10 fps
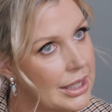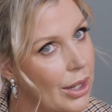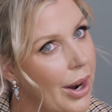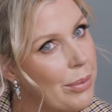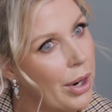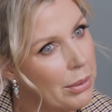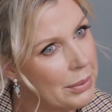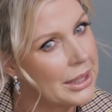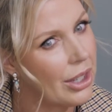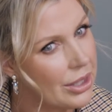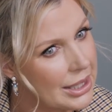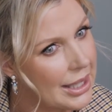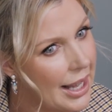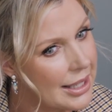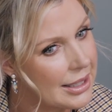So I probably noticed
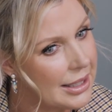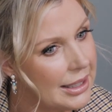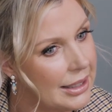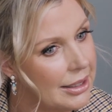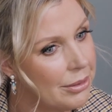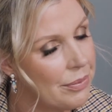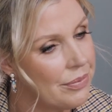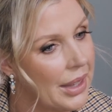that in